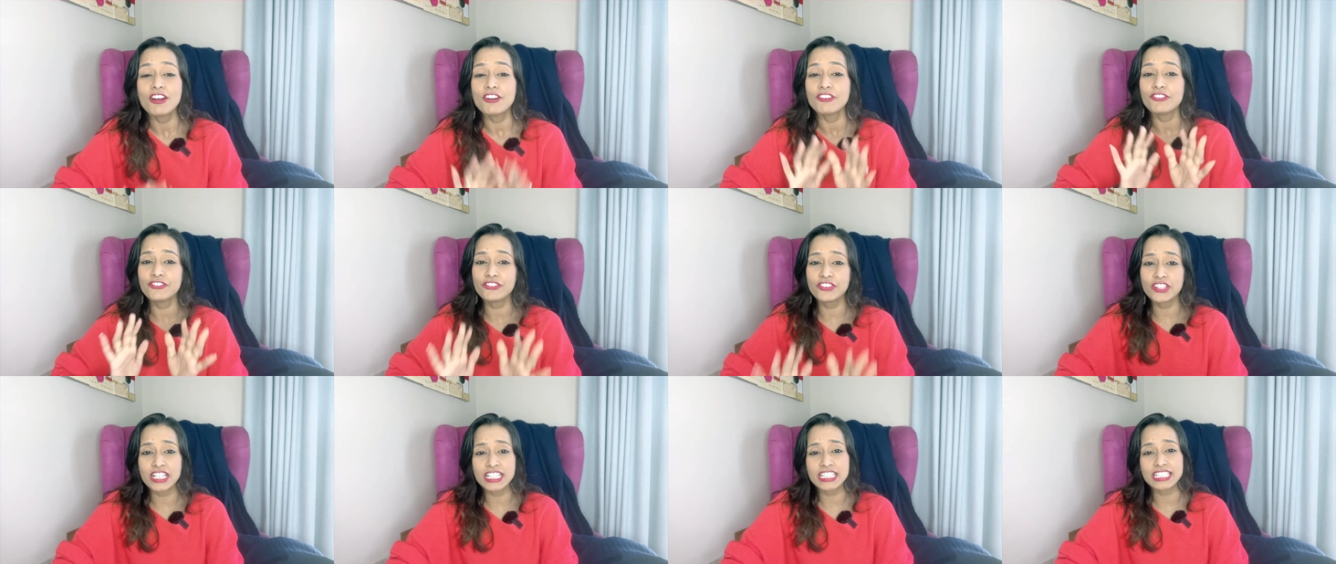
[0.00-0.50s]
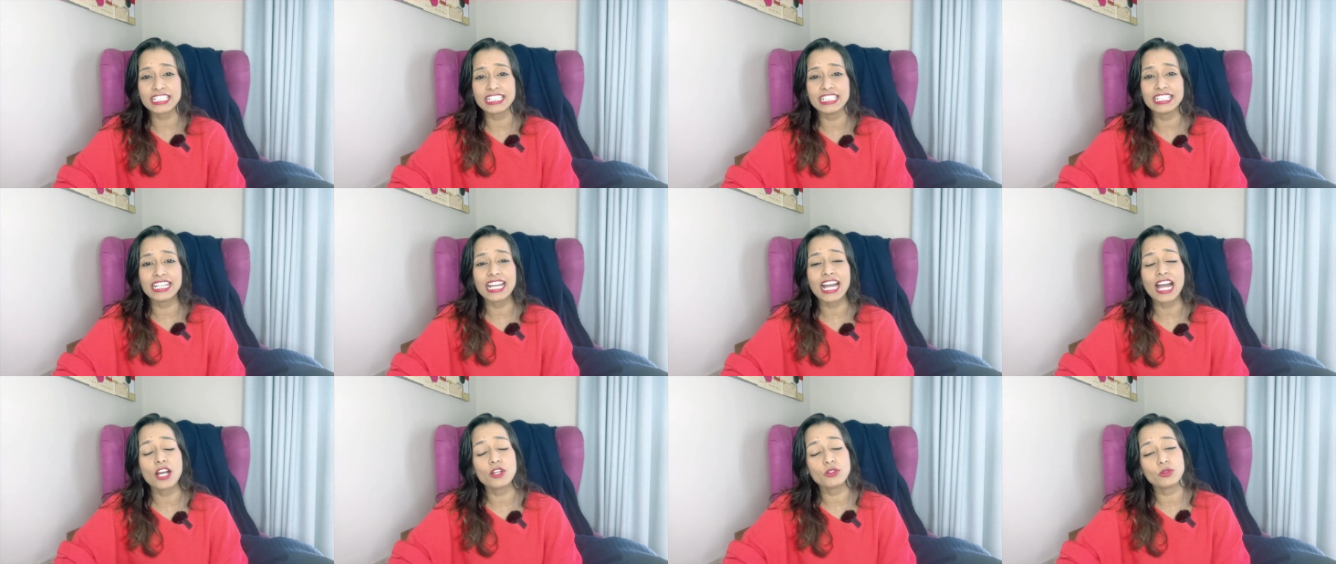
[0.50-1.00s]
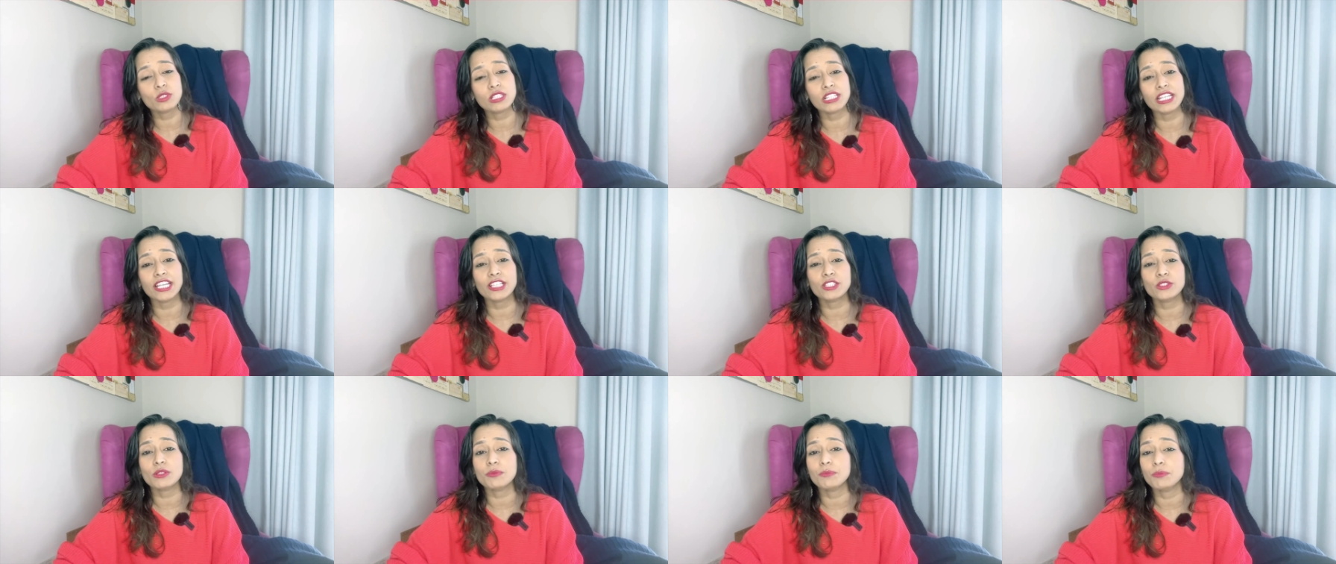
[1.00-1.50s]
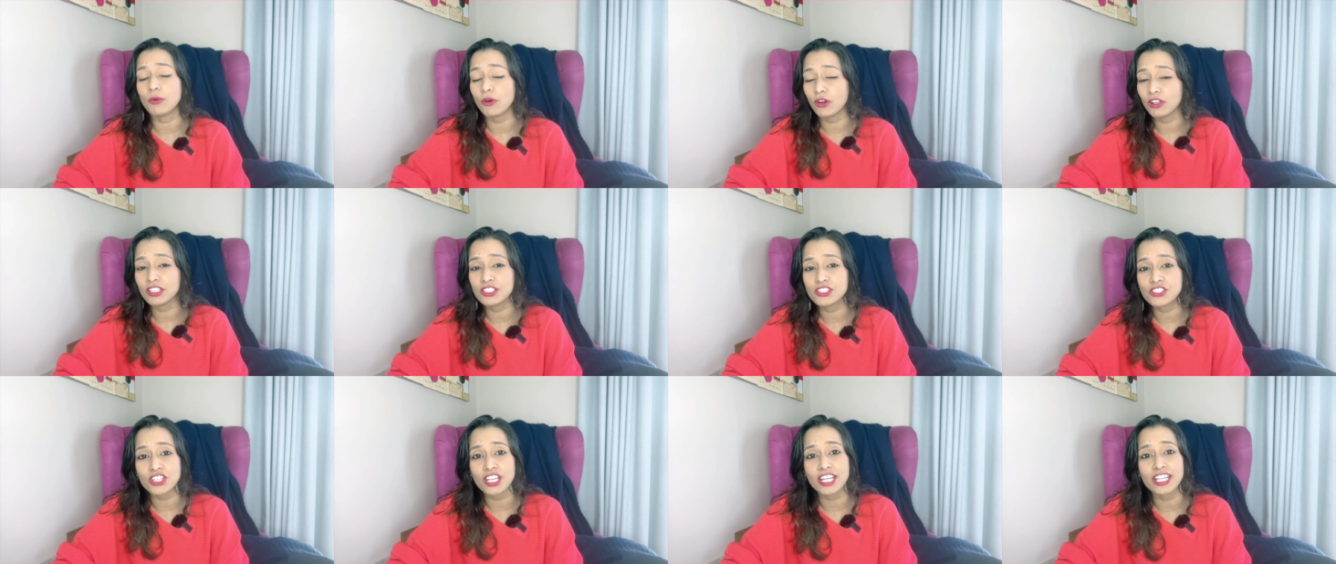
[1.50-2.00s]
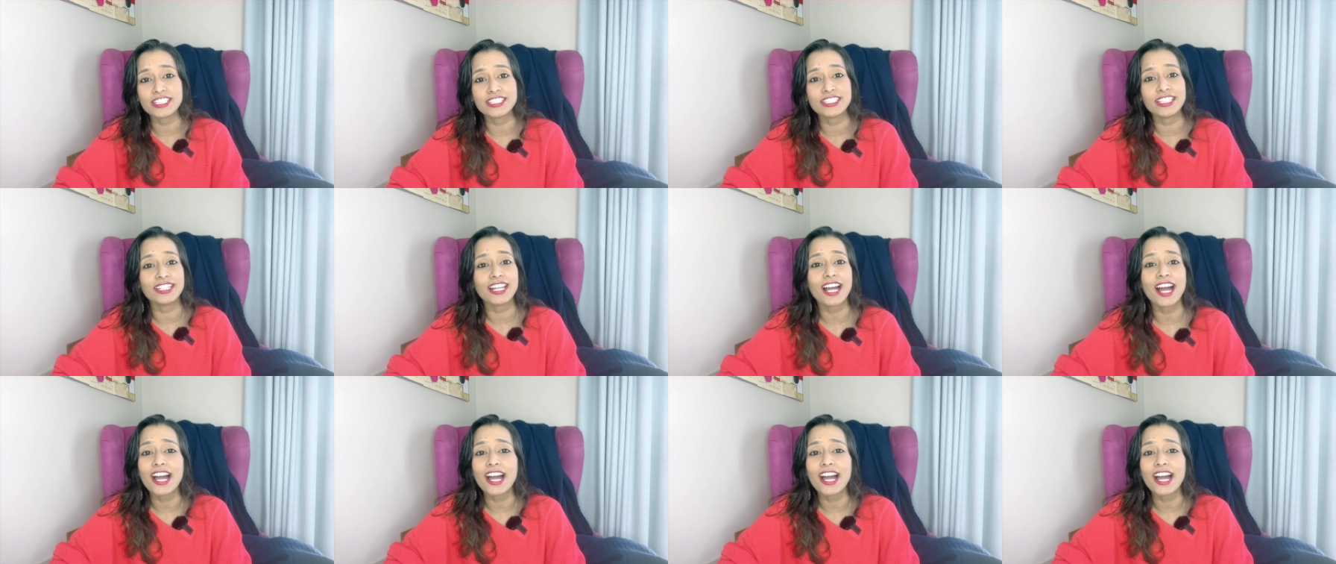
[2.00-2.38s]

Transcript: Firstly, I would like to apologize that